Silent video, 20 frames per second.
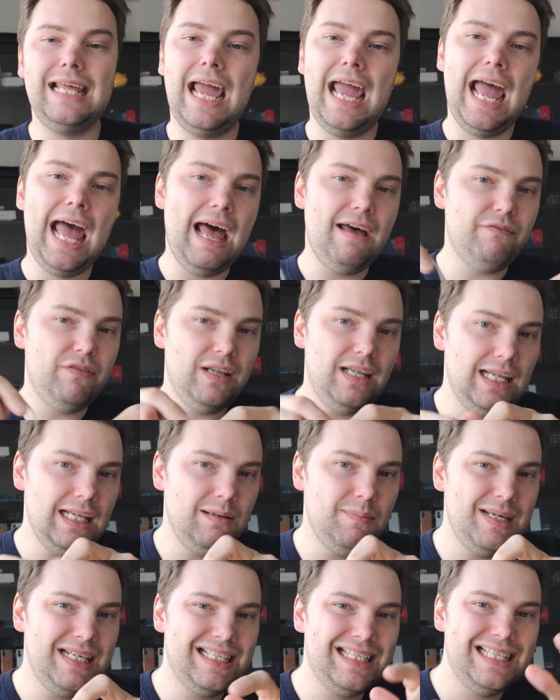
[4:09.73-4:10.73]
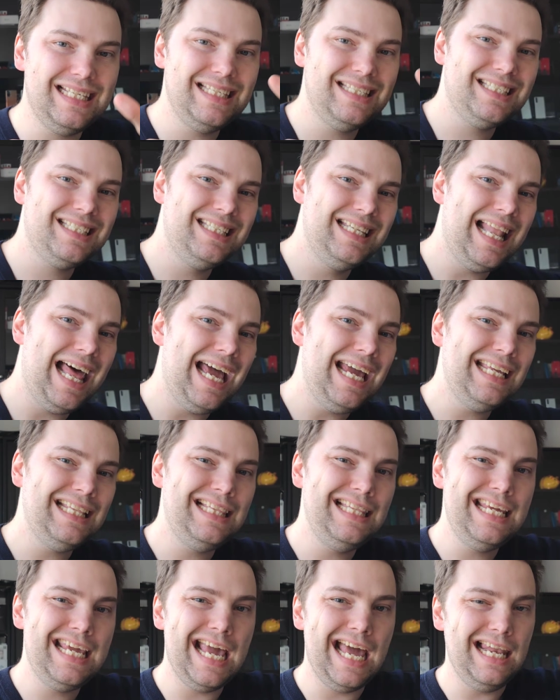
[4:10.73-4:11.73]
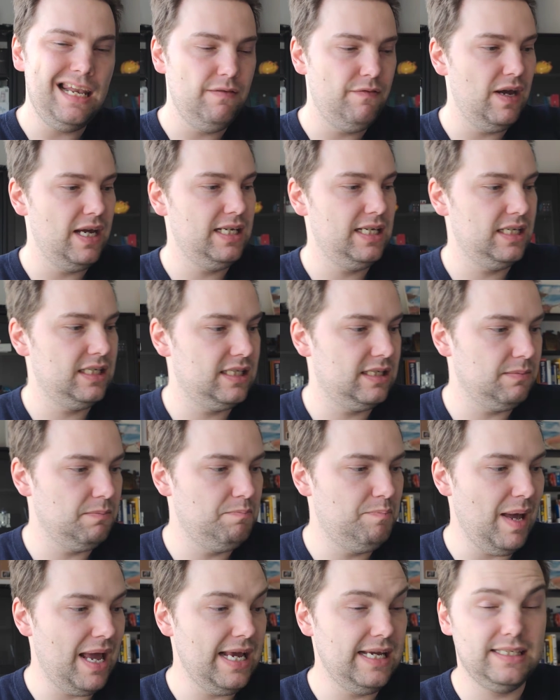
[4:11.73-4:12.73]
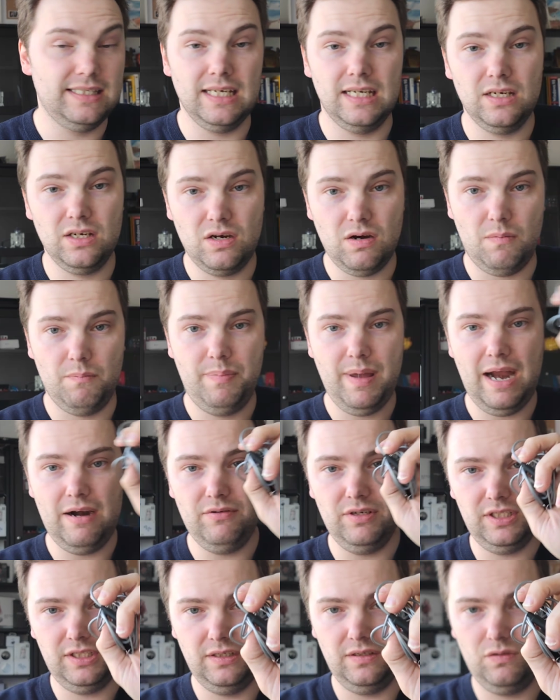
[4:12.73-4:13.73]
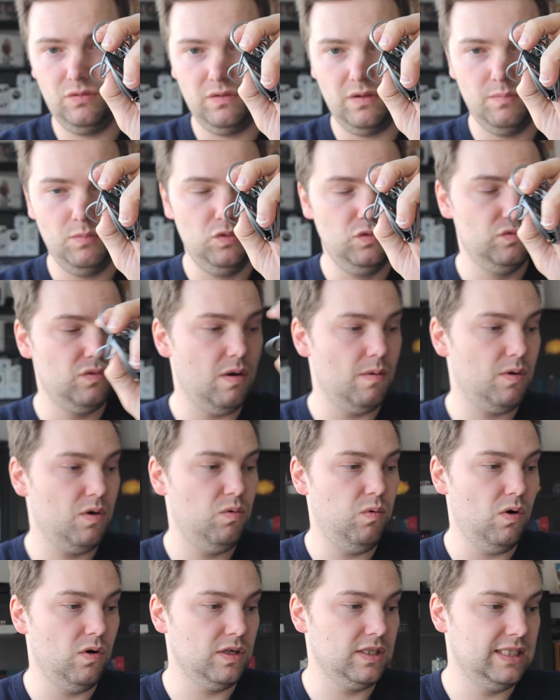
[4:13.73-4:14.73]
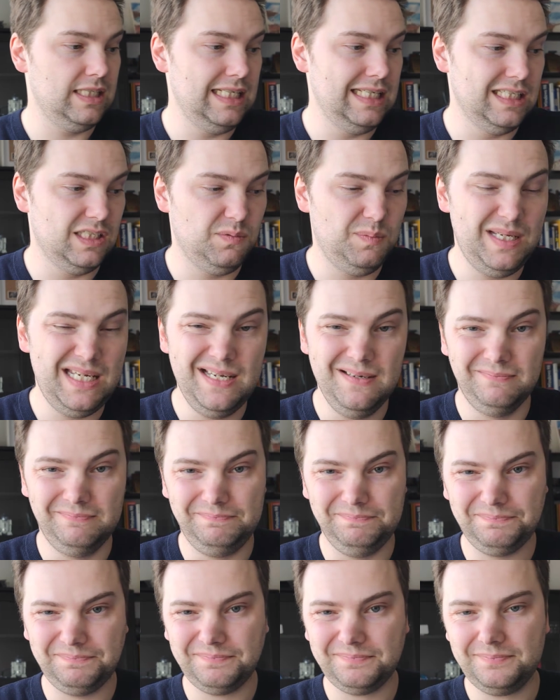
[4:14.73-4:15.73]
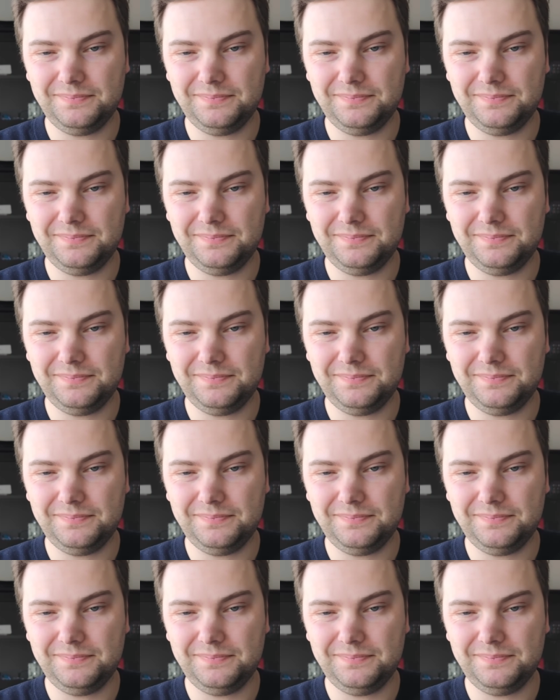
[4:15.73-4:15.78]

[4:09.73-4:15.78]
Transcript: They have a little bit slightly elevated bass in comparison to the Moondrop Quarks DSP,